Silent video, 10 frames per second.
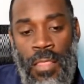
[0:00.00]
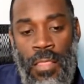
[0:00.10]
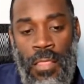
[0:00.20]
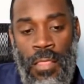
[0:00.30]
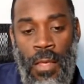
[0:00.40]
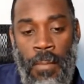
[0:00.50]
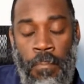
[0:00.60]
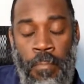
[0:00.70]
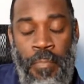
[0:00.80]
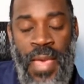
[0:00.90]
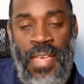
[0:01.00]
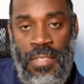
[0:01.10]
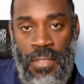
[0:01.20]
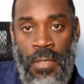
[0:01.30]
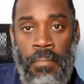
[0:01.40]
the
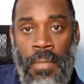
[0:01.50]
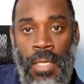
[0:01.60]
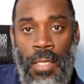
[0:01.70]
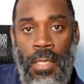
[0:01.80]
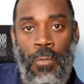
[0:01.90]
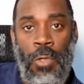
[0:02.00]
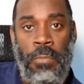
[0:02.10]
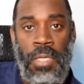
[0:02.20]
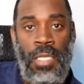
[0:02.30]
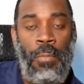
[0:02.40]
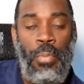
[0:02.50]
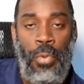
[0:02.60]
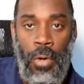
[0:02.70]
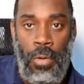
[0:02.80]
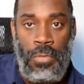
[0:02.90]
best to me would be the
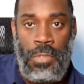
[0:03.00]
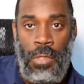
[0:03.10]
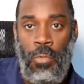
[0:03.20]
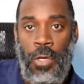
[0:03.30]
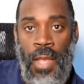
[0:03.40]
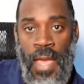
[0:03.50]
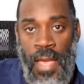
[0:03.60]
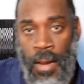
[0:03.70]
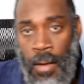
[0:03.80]
prone. So we're going to add